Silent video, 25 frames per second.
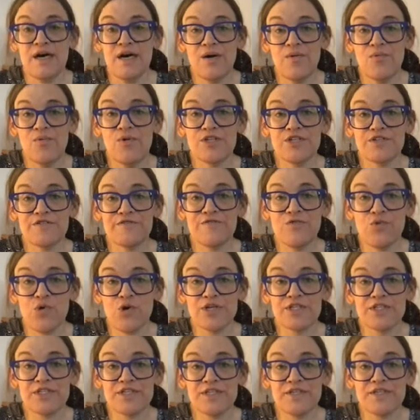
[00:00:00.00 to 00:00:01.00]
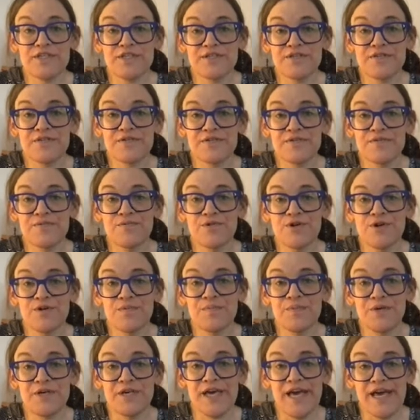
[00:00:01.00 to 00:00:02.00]
which forces rook
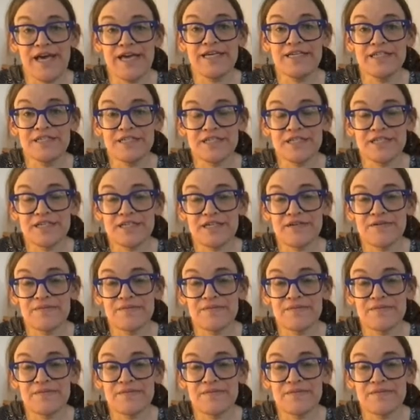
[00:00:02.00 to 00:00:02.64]
b8.